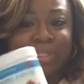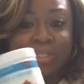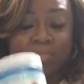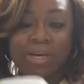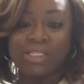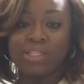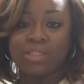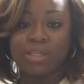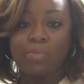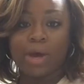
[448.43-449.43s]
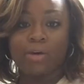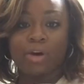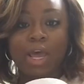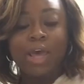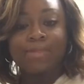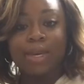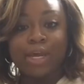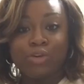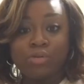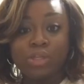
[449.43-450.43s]
This is my GNC powder that I
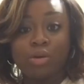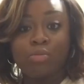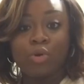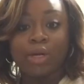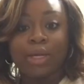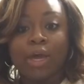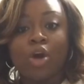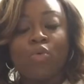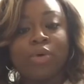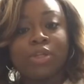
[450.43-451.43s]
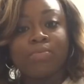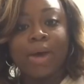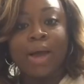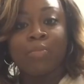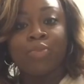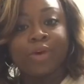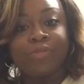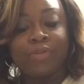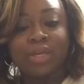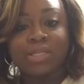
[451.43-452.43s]
use in the morning with my
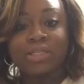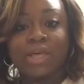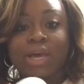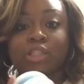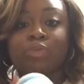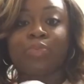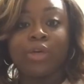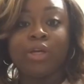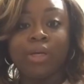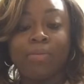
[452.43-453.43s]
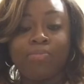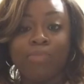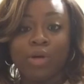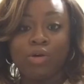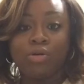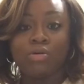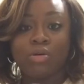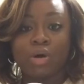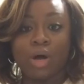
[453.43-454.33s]
breakfast / pre-meal